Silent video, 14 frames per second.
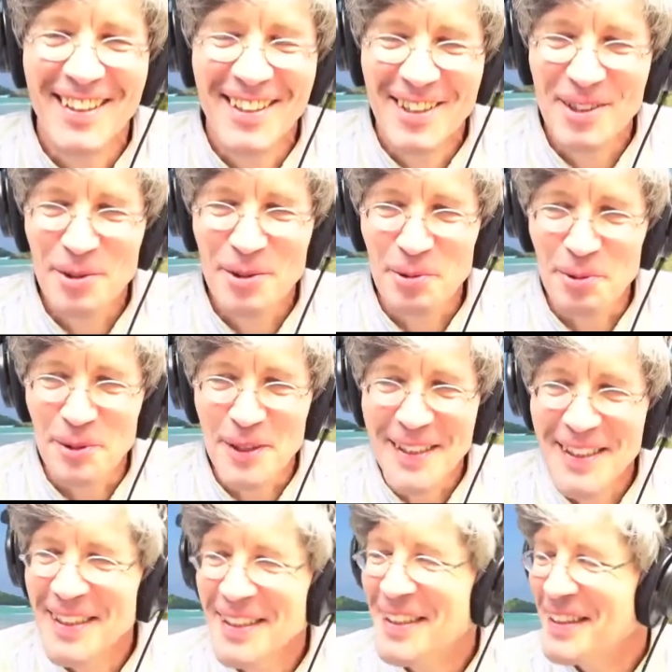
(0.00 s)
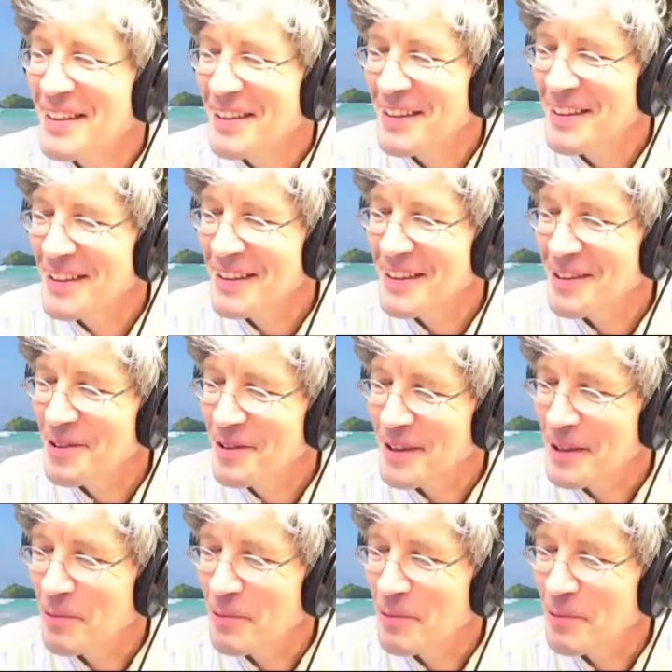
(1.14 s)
Story? Yeah, okay.